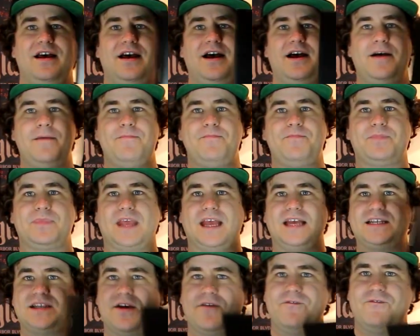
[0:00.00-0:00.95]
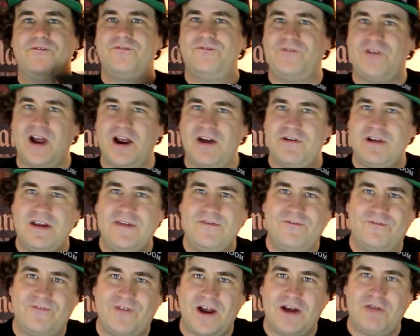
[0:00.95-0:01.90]
It's a
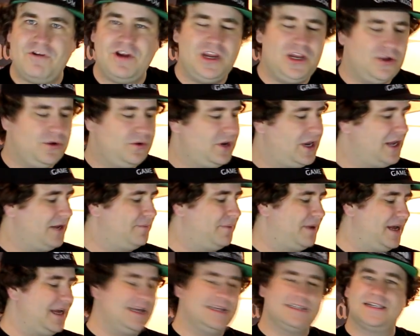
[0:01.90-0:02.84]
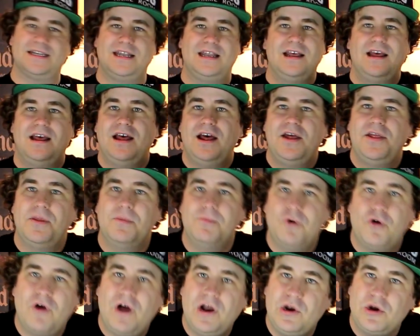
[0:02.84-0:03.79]
very unique piece, and the
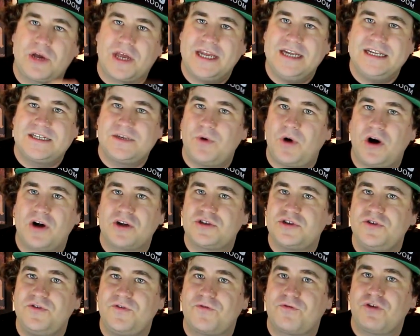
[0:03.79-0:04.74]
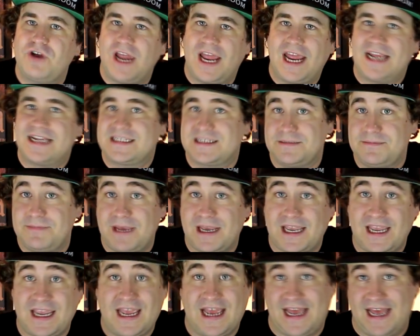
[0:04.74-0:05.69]
more I look into R23X and
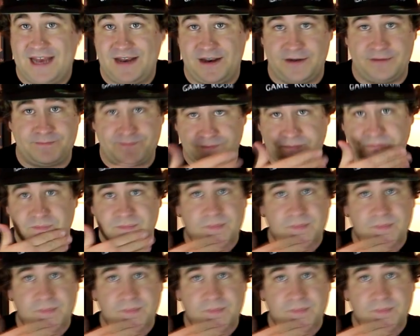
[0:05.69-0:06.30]
Mega Yan, and